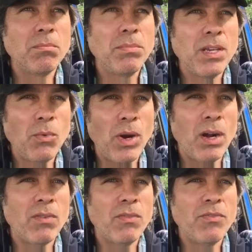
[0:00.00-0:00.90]
being aware
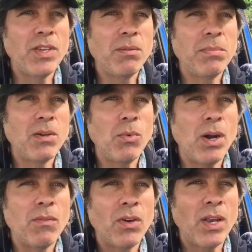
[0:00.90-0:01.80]
of our feet, being
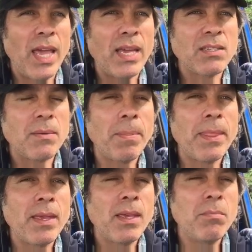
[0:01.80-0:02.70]
aware of our legs,
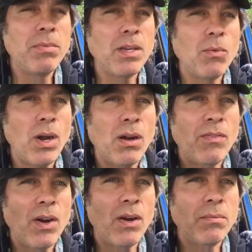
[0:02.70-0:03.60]
being aware
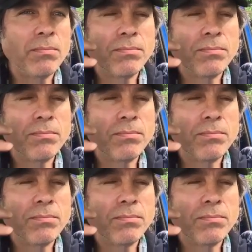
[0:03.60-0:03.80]
of our,